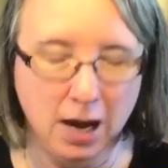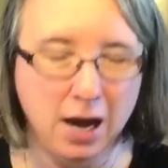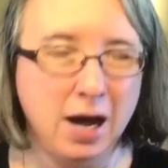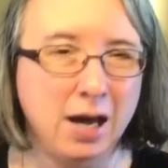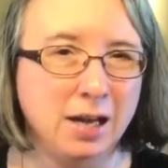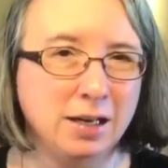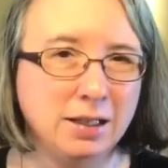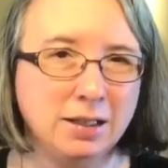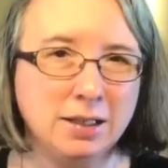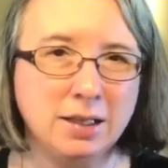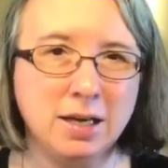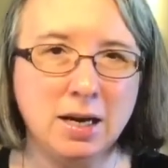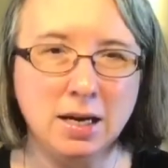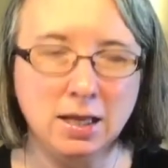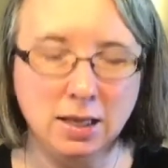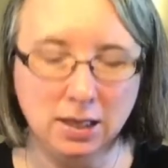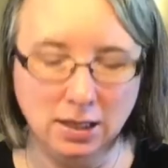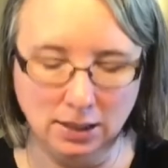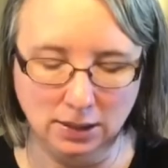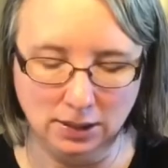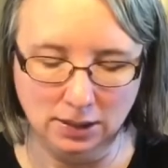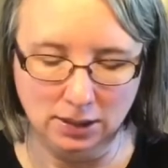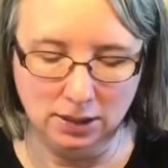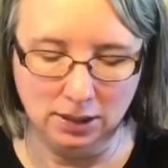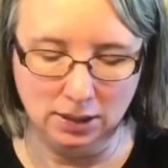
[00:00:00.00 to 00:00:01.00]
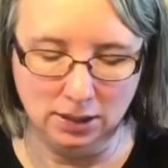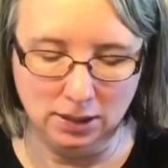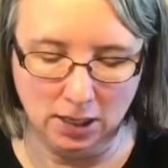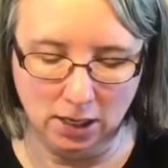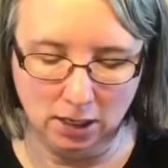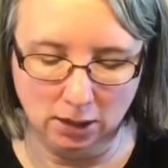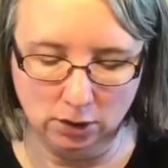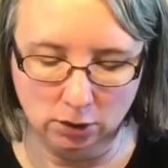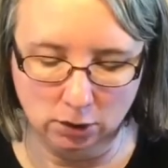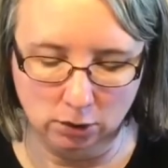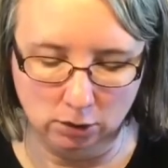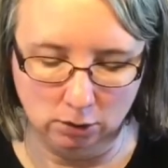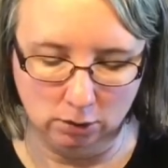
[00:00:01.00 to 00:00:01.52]
Honestly, I think it's the
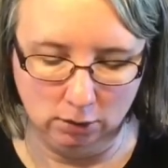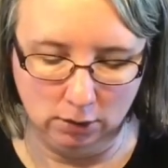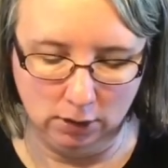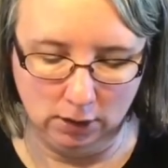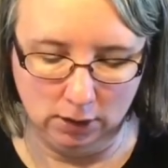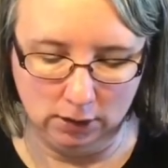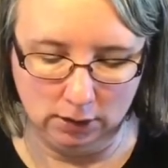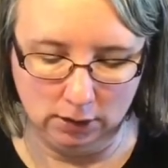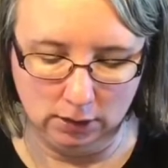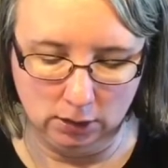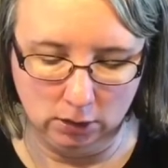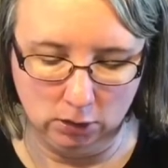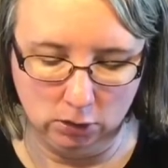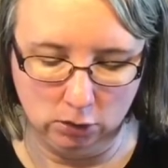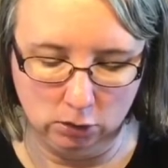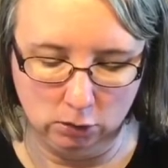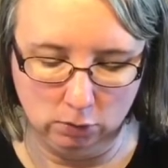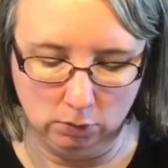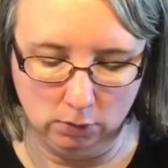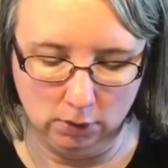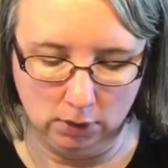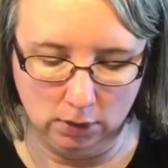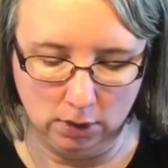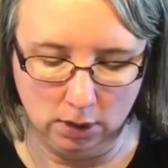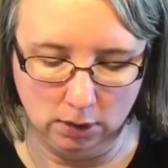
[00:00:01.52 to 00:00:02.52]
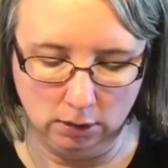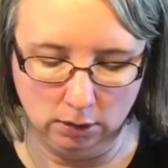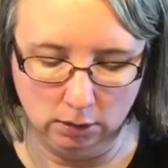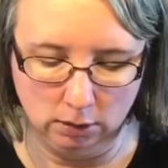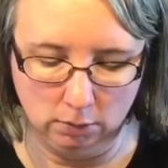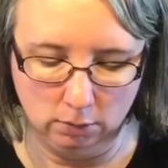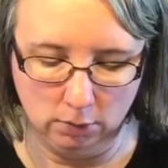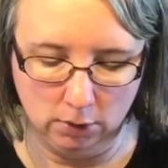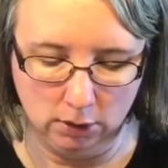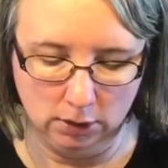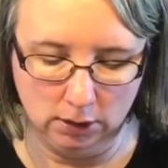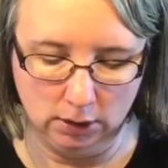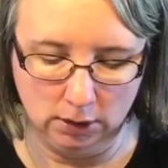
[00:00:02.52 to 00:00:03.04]
texture he has an issue with, not so
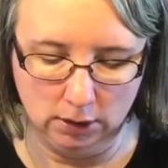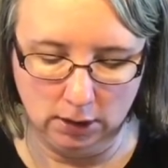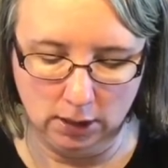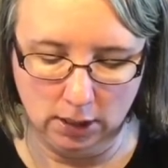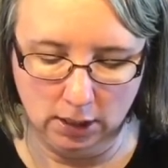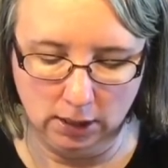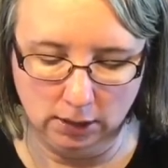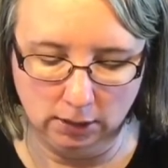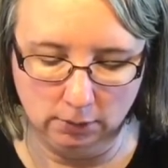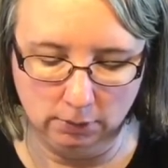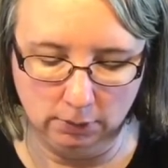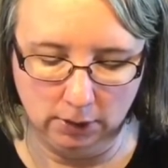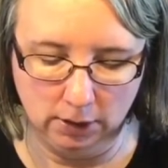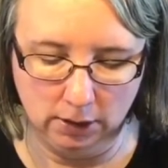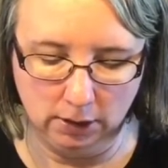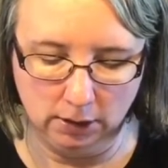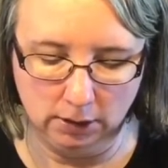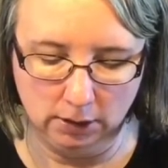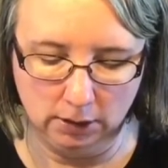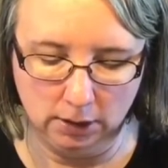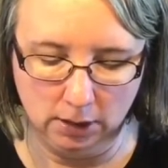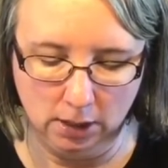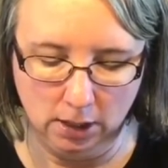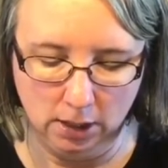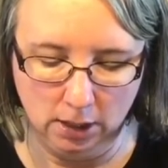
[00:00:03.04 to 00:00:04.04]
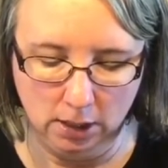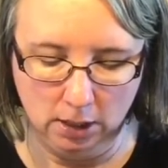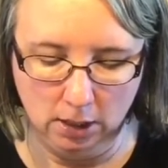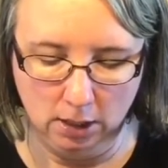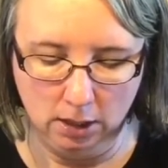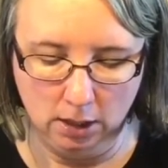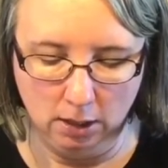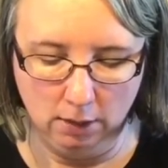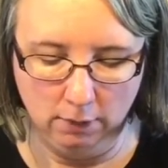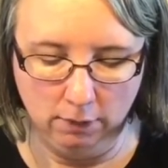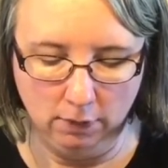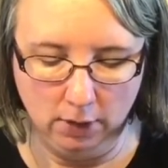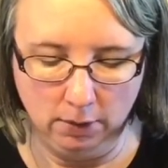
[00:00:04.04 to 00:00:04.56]
much the taste, because
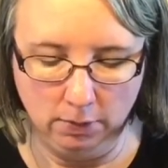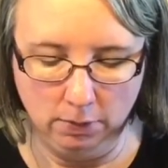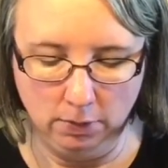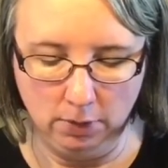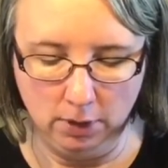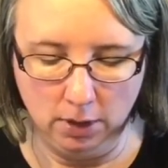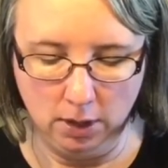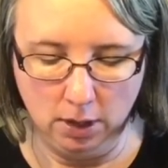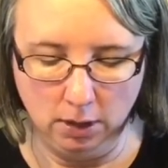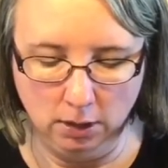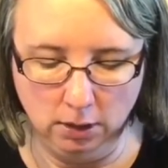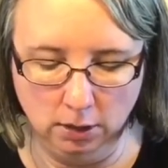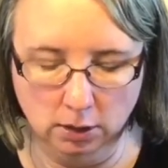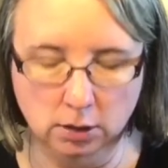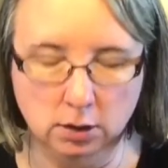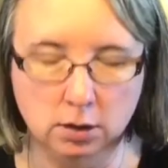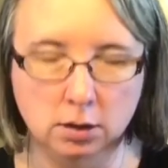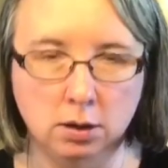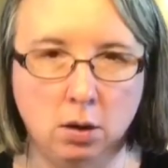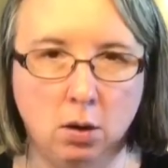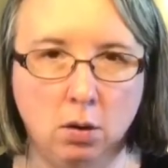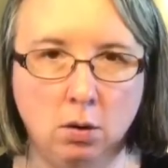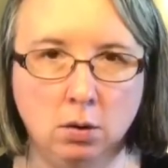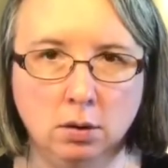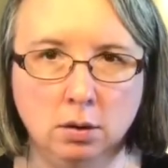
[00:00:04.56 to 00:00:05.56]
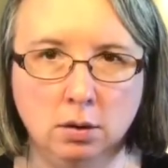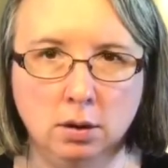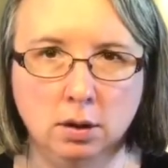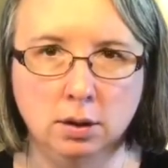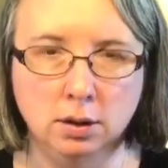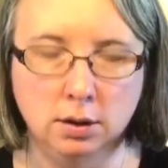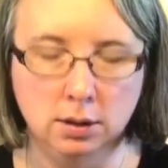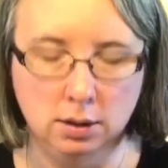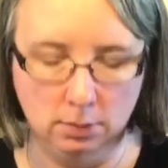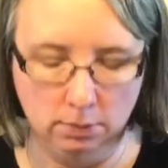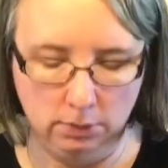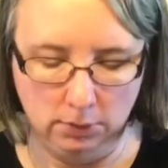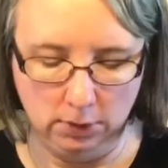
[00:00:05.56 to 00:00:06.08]
if I put onion salt in
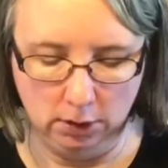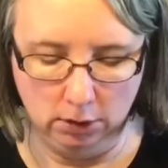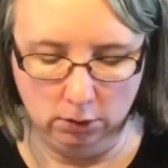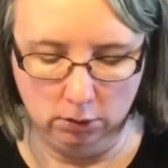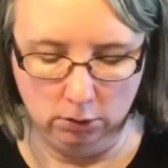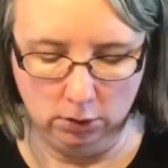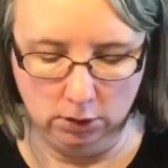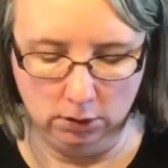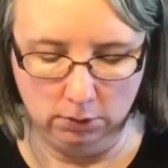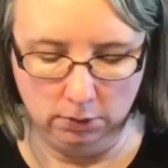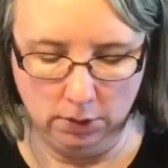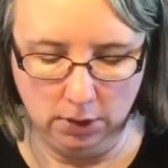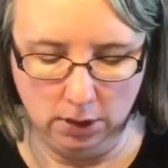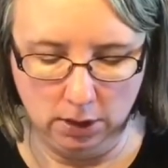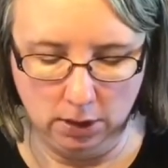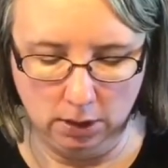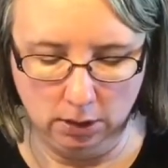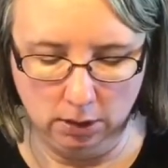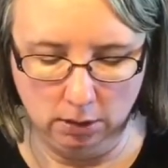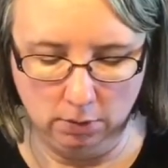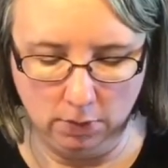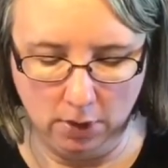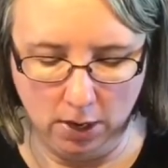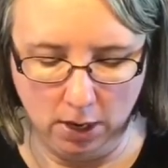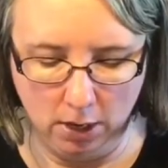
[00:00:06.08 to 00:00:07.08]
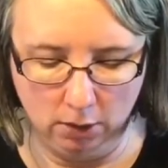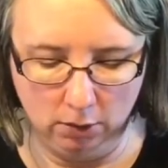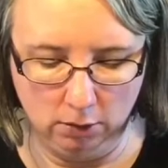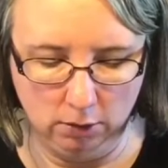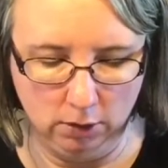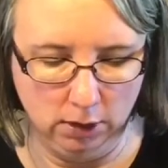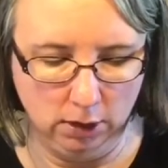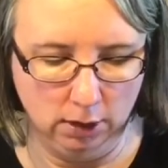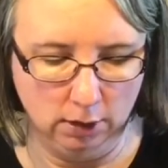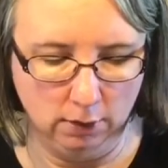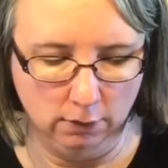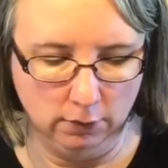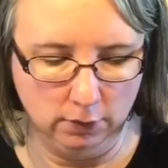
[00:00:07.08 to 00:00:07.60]
something or just plain onion powder,
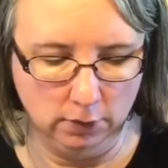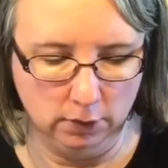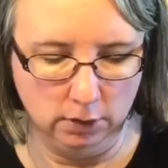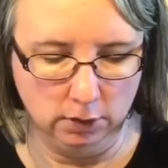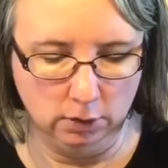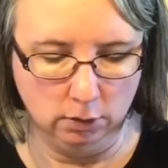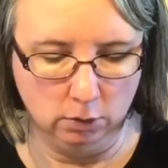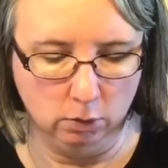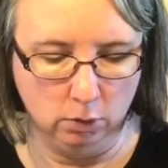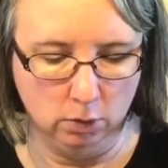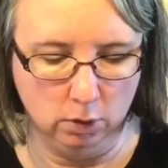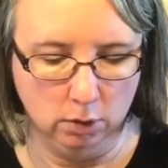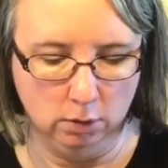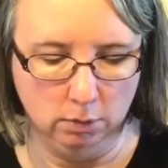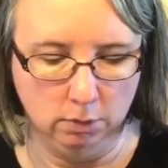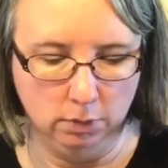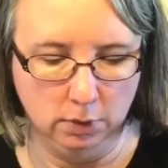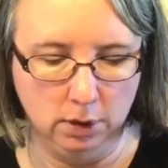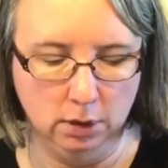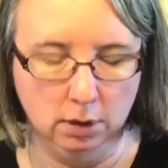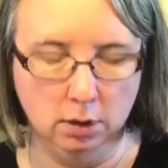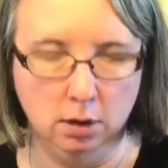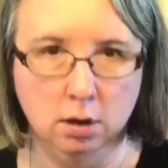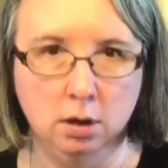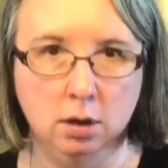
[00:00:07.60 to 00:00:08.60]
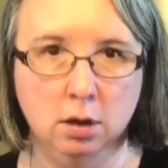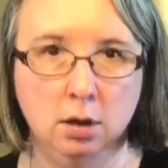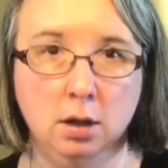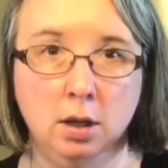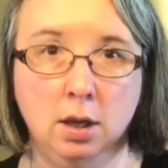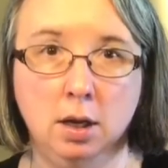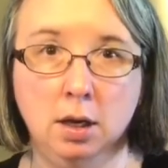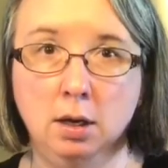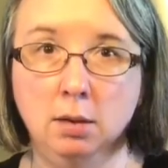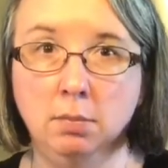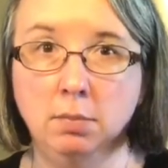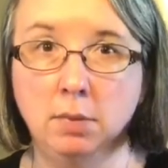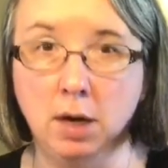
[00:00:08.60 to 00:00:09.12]
he never says a word, but
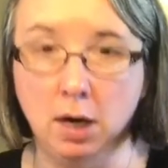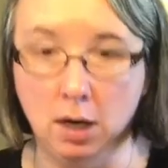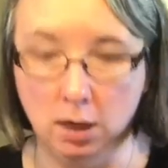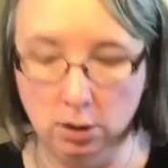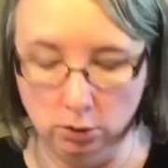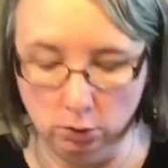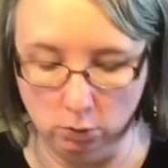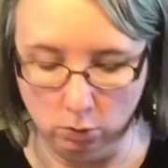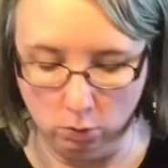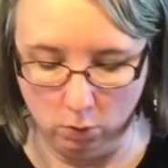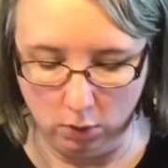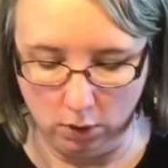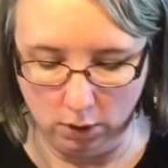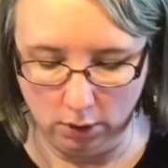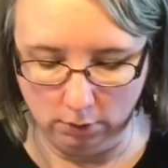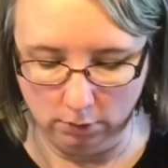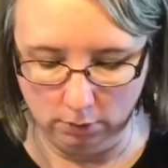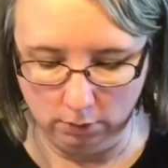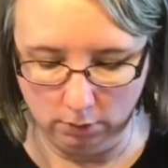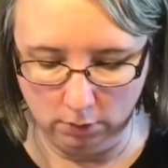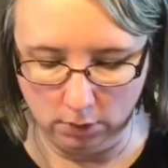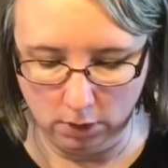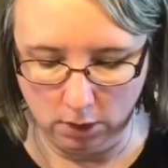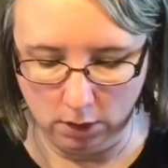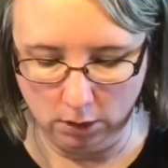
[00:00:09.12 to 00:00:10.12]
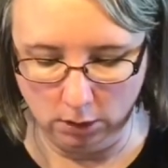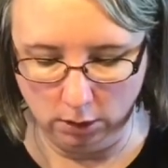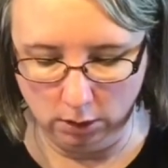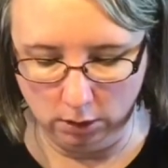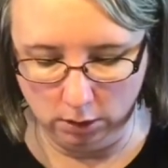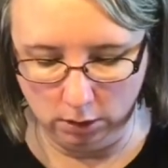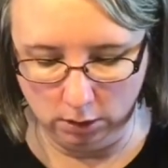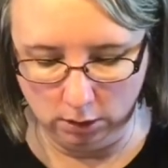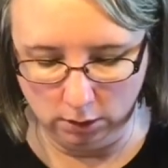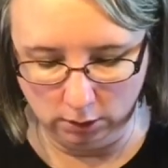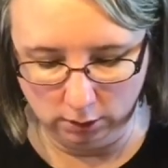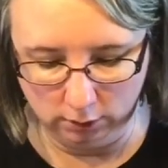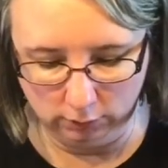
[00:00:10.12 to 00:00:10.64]
let him catch one onion
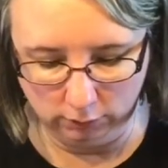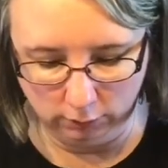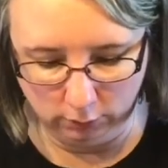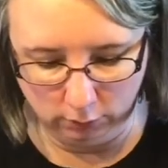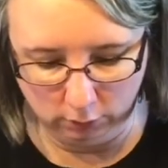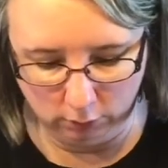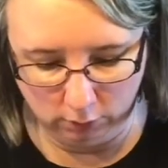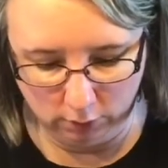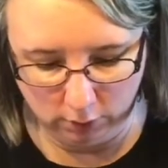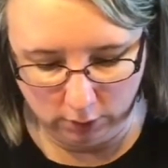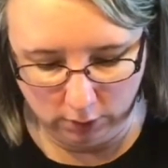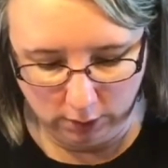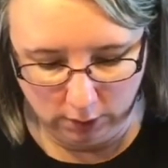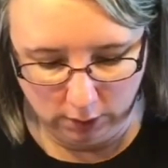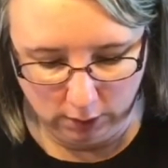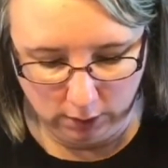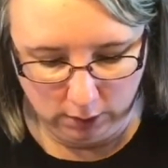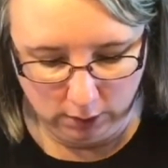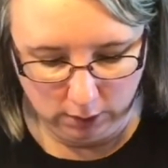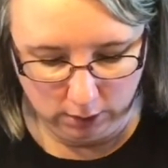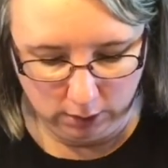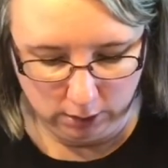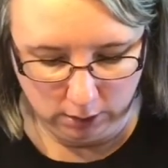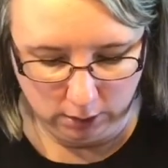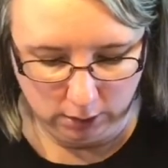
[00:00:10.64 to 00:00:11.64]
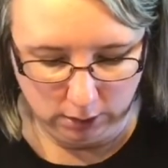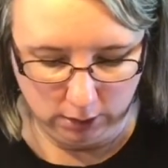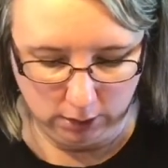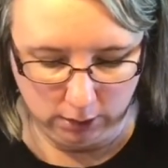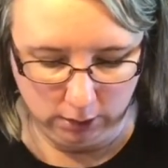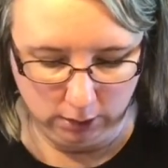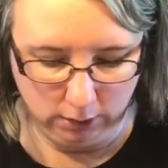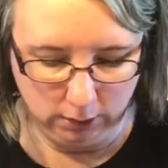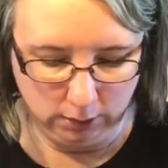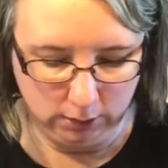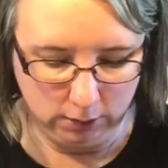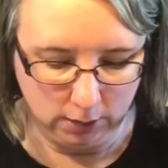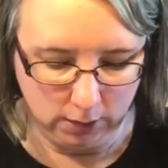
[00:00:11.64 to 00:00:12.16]
in his food and
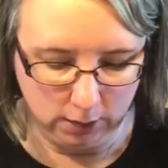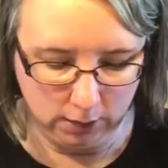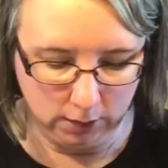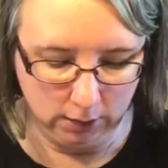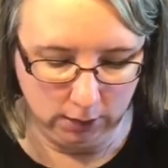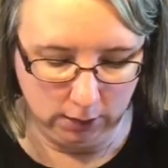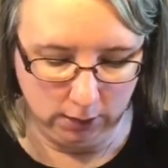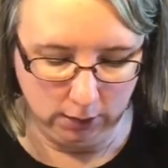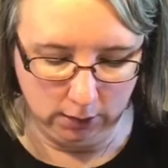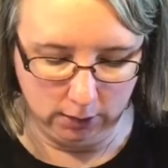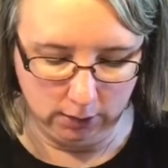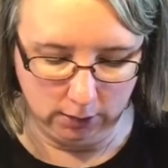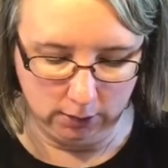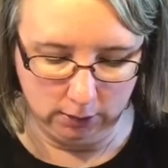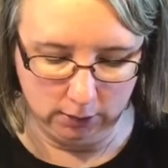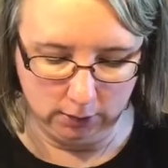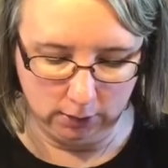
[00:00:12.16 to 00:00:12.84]
he's not going to eat it.